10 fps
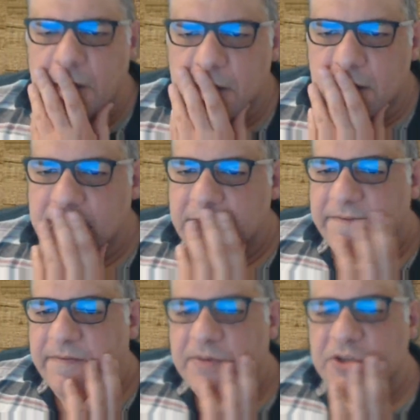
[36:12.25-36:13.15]
Now,
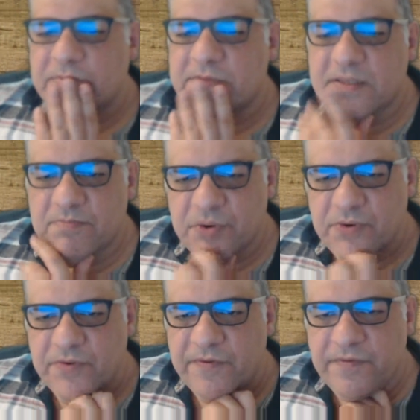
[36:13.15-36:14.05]
if the bishop did
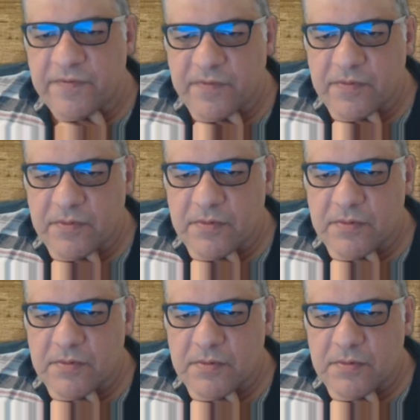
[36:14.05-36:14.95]
move,
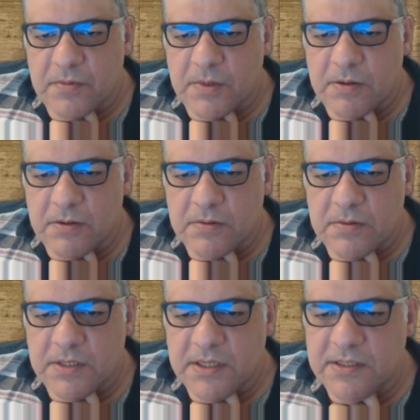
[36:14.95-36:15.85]
well,
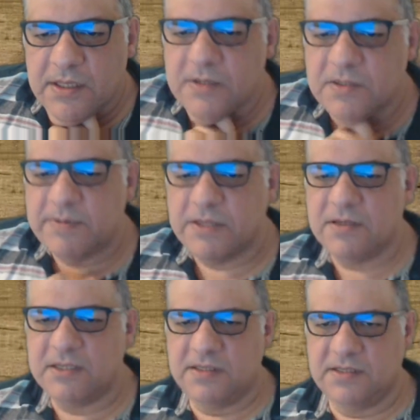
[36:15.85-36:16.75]
there looks to be a
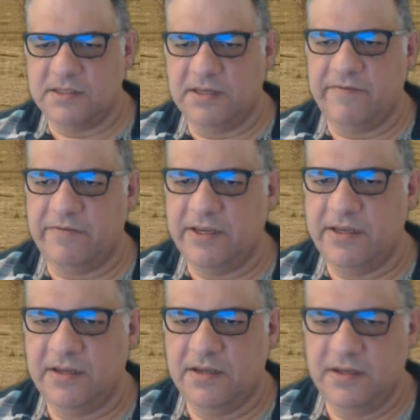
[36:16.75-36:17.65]
nice discovery
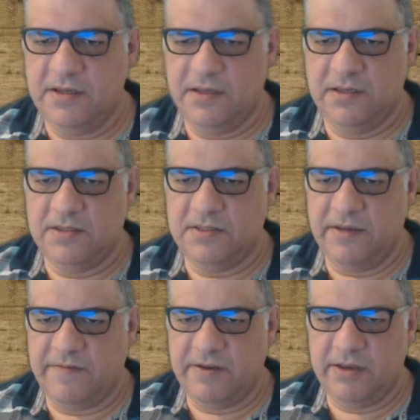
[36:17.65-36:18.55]

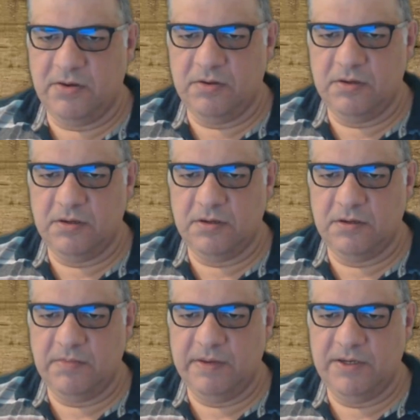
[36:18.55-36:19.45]
stuff going on.
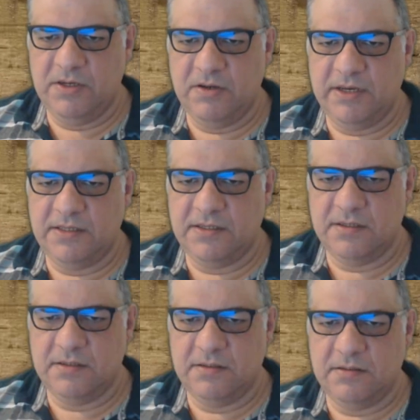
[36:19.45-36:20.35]
Maybe knight
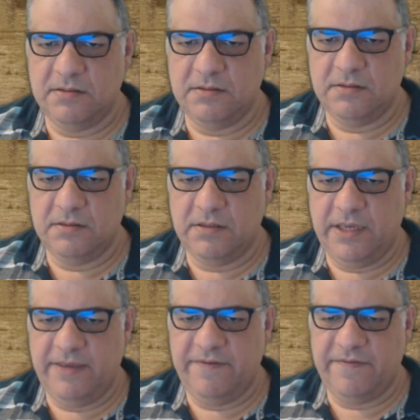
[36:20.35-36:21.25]

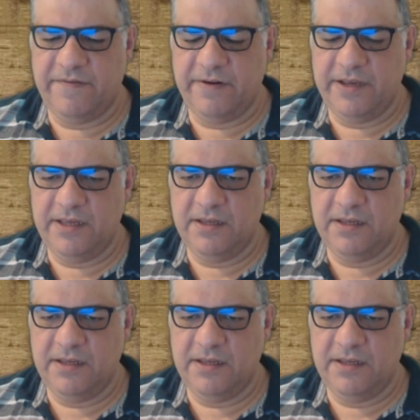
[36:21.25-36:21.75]
e3.